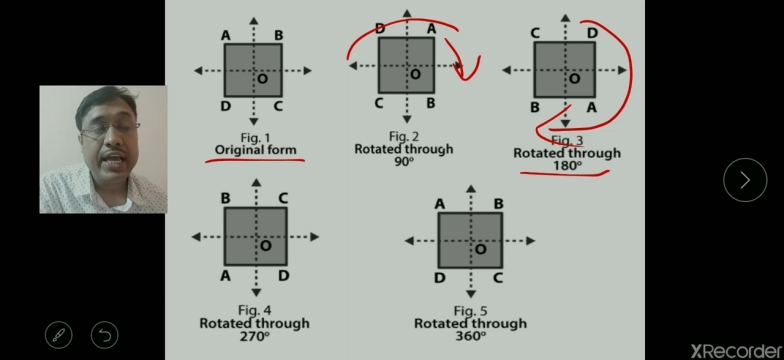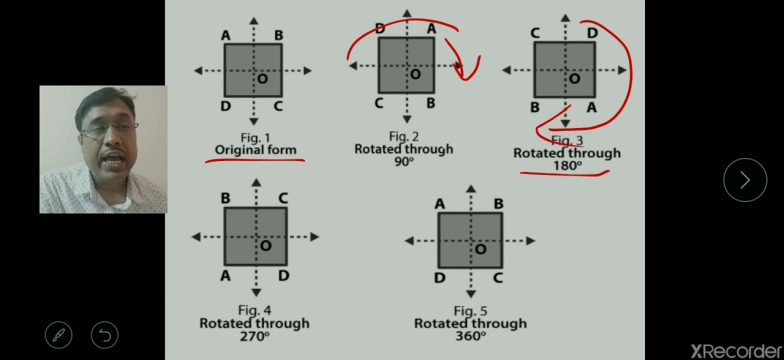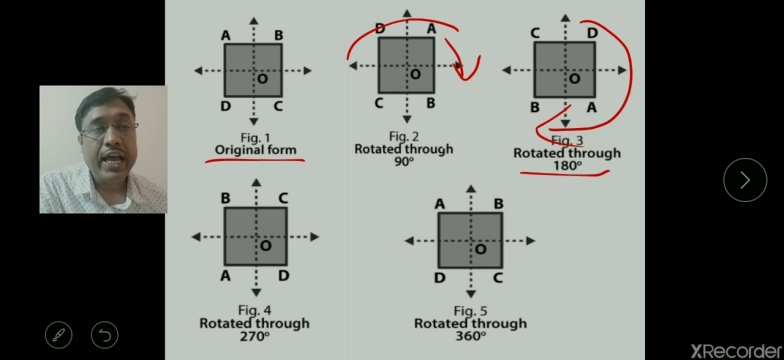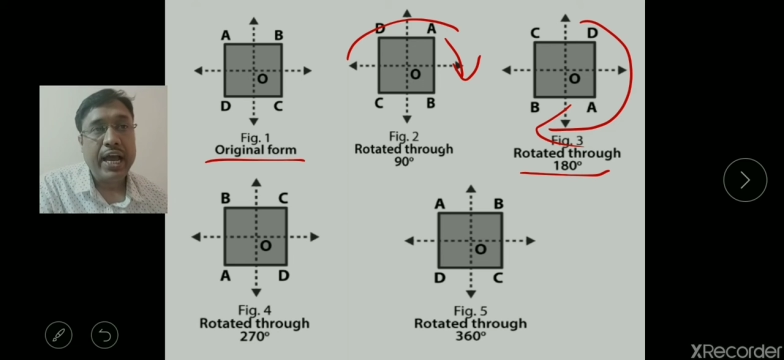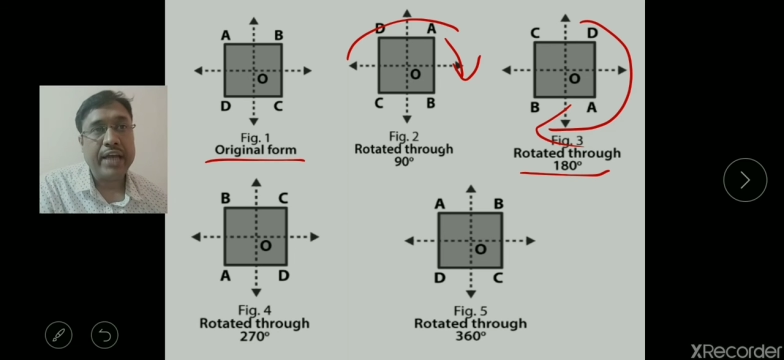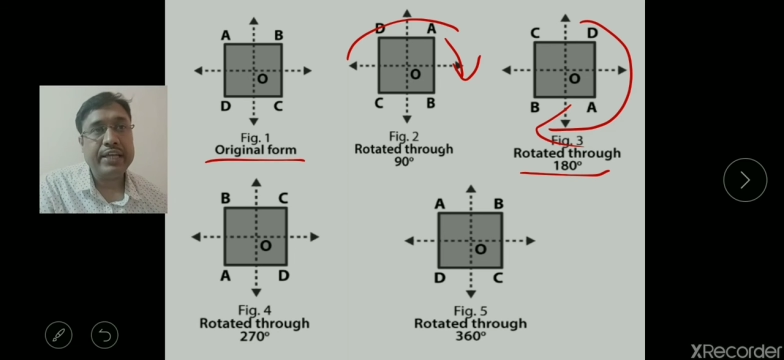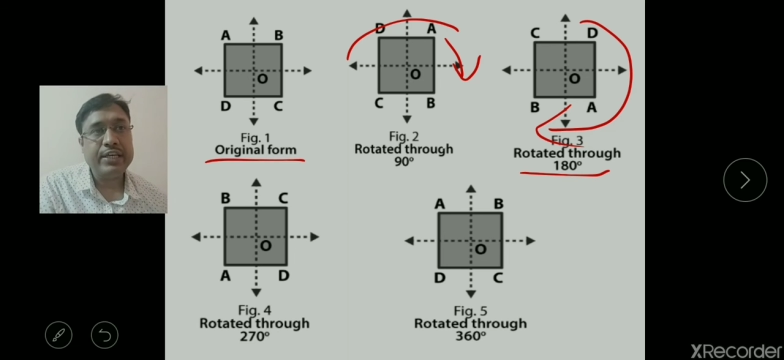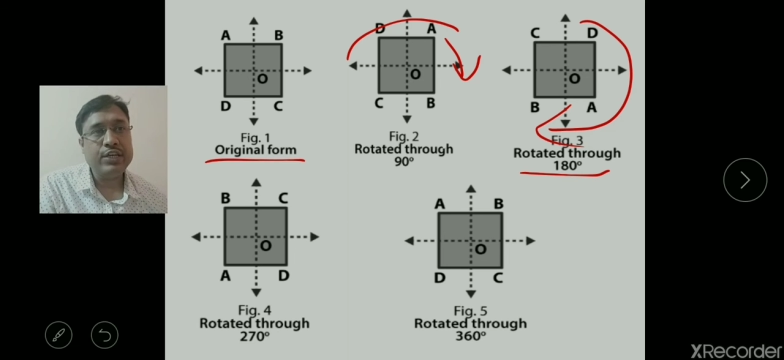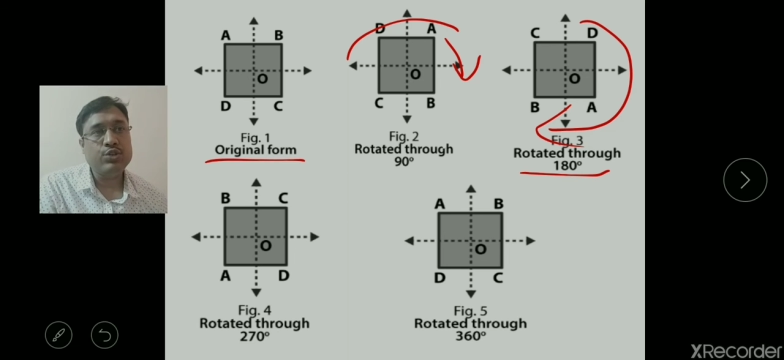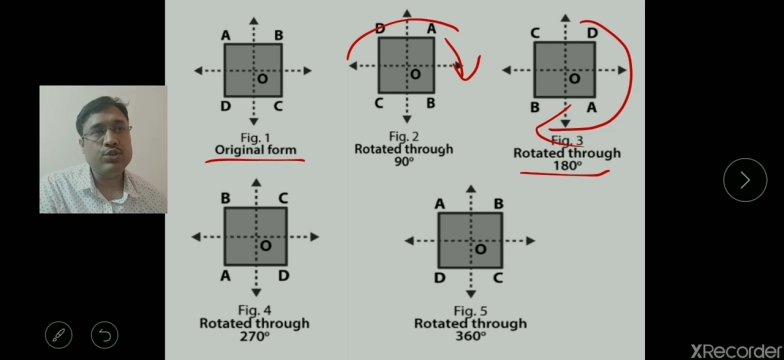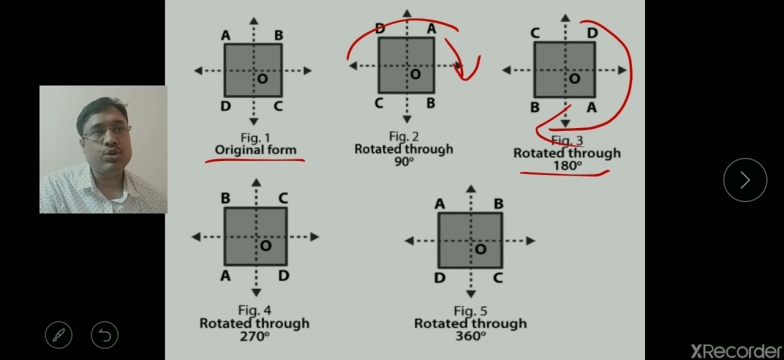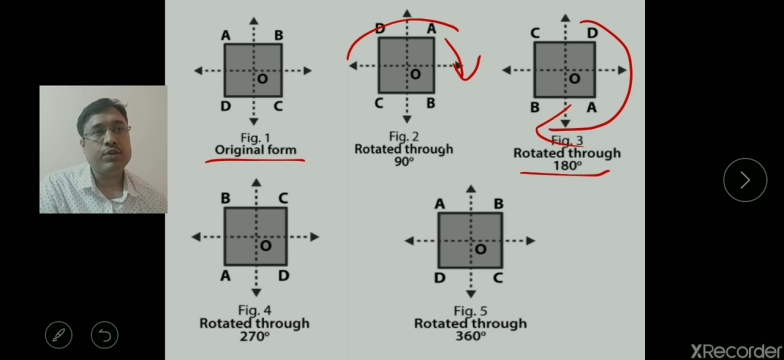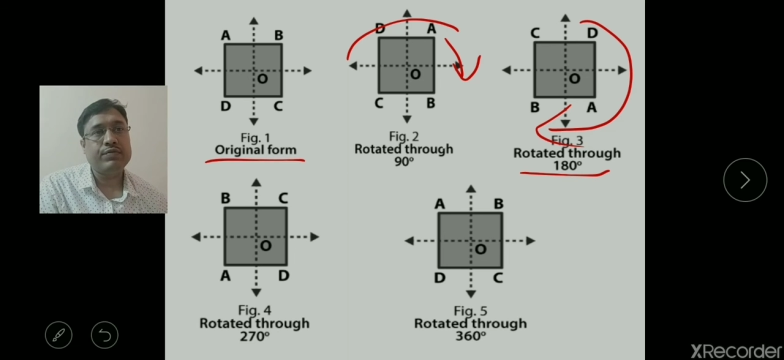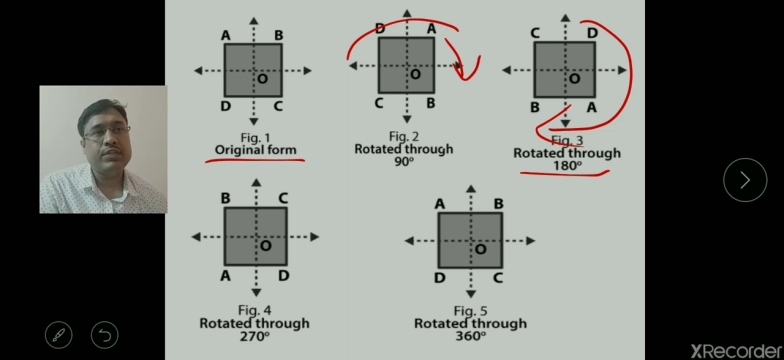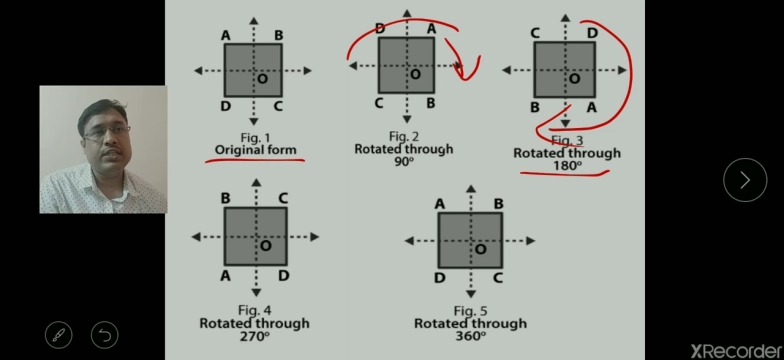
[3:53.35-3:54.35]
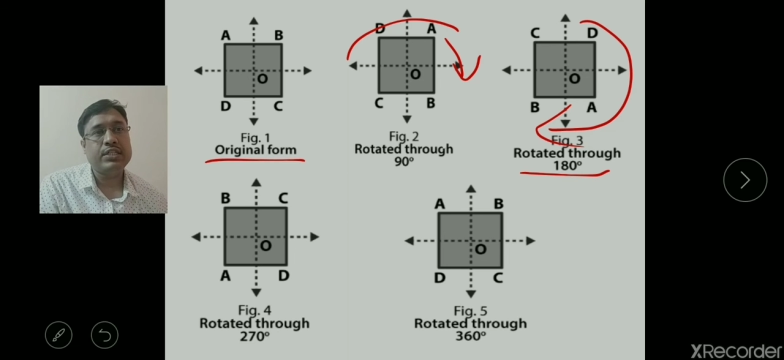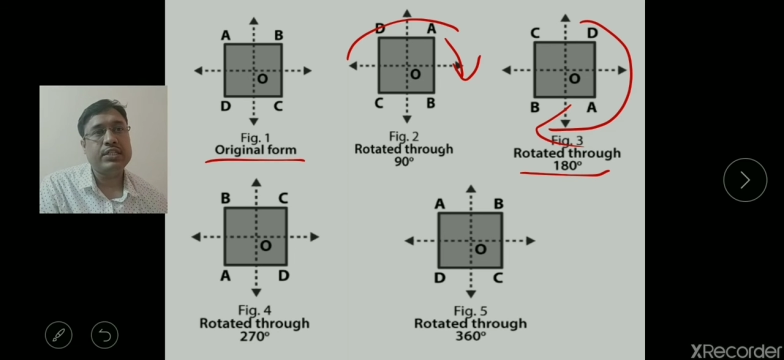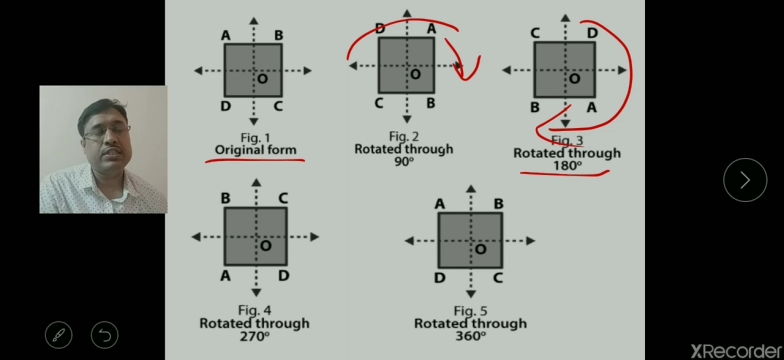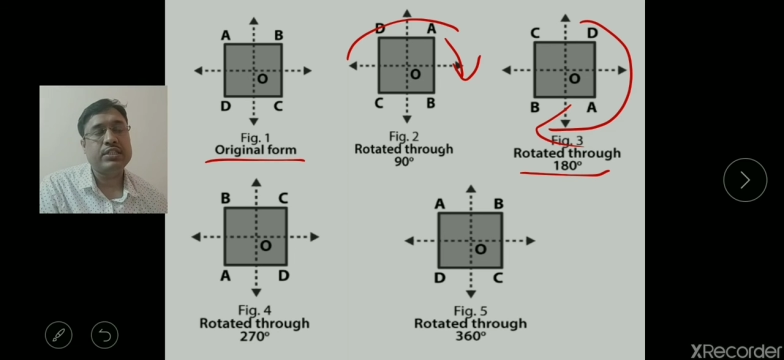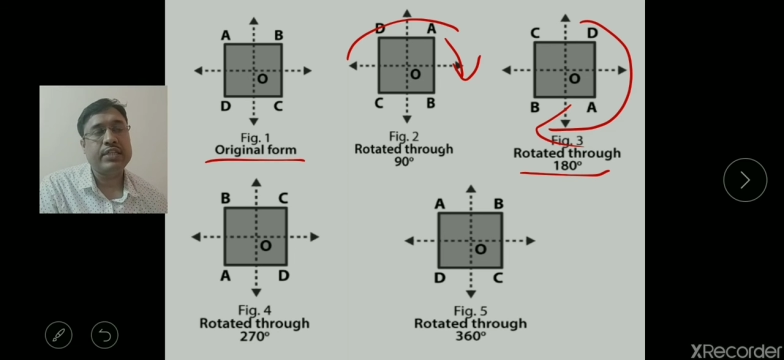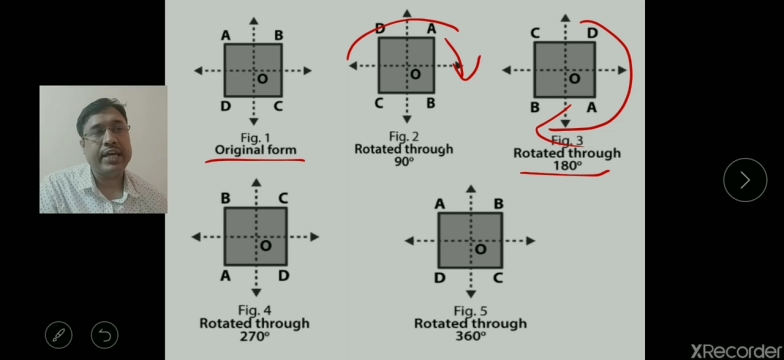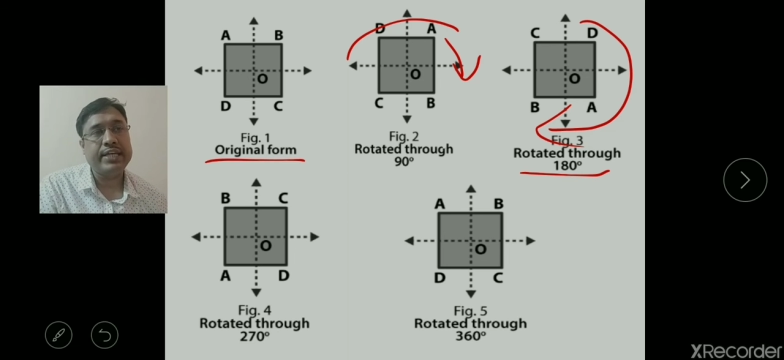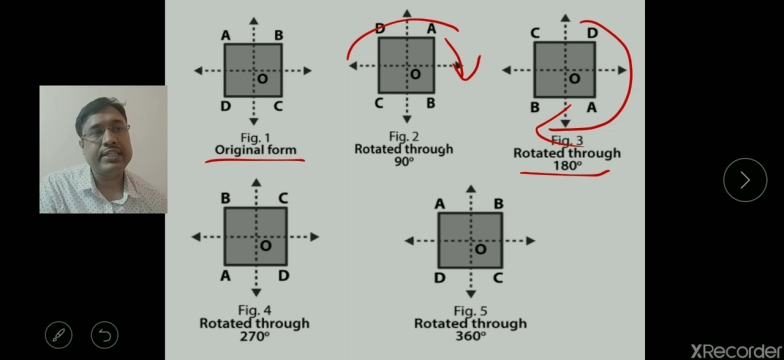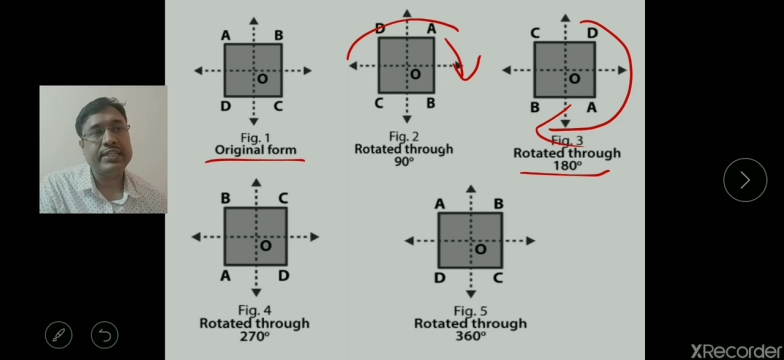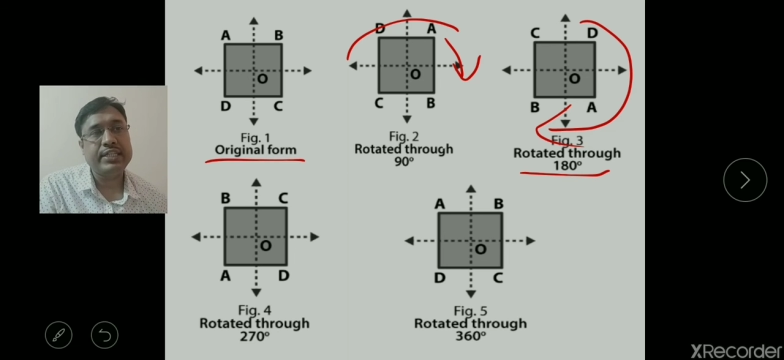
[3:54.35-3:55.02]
and each of these 90